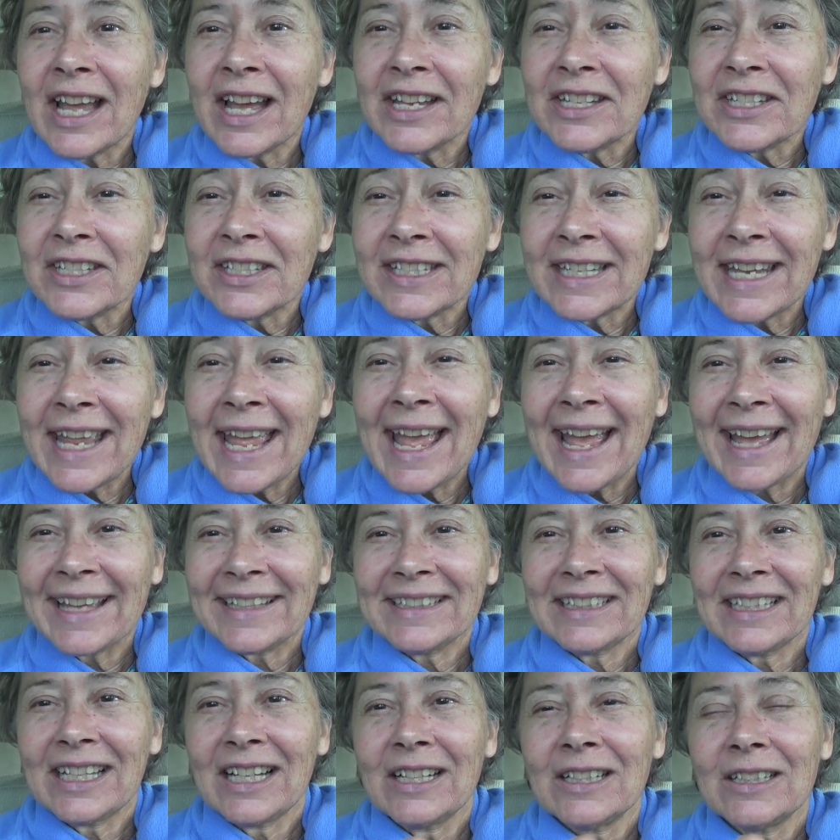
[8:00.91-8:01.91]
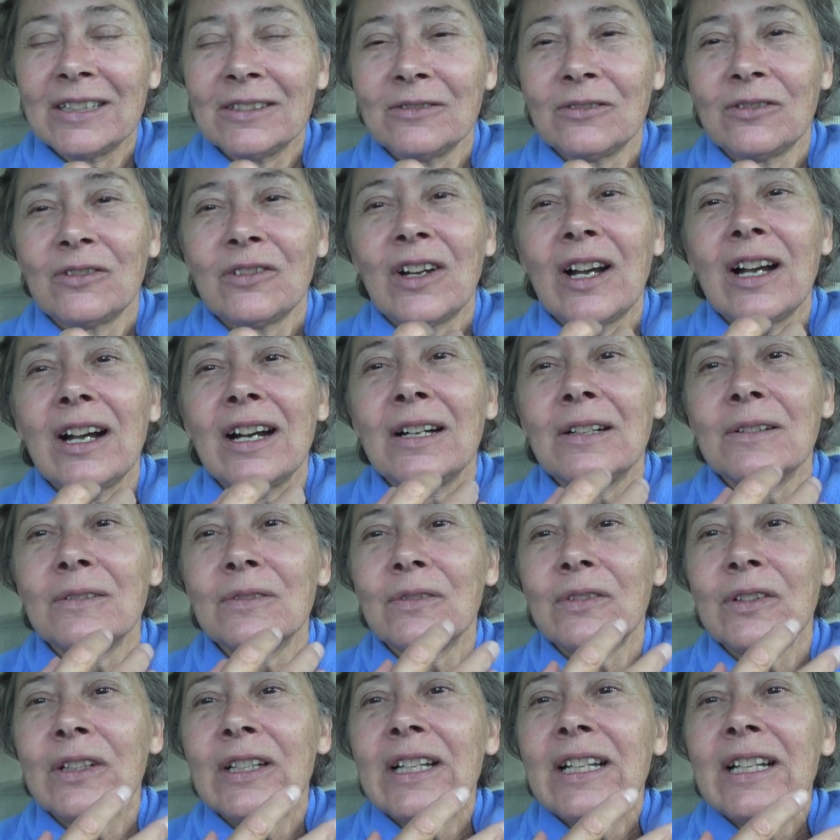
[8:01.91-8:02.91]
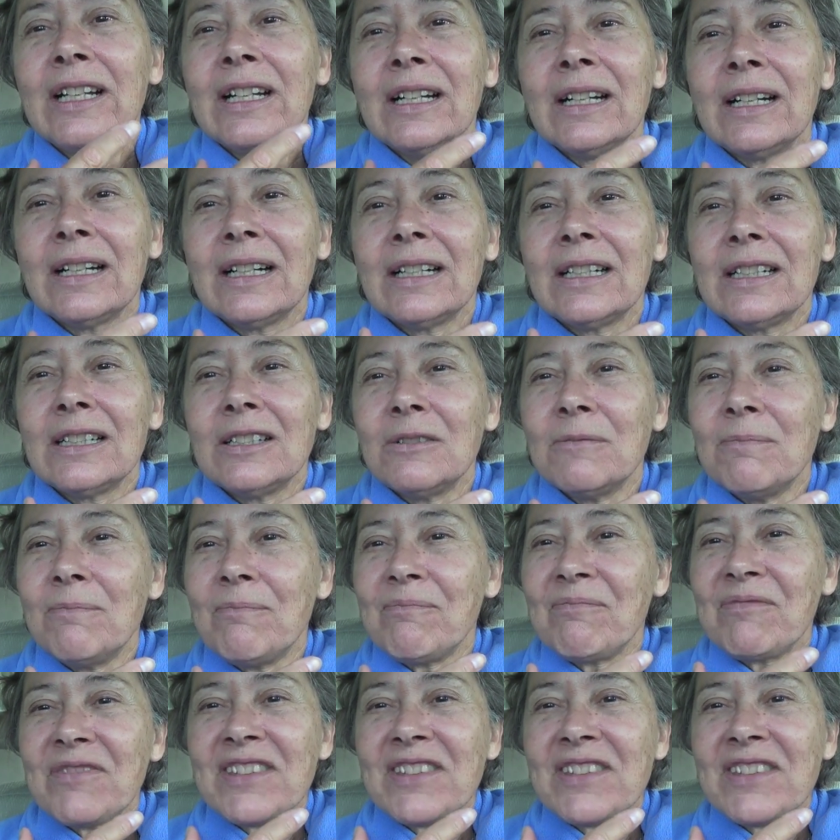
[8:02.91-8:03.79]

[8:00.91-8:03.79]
a net of of um,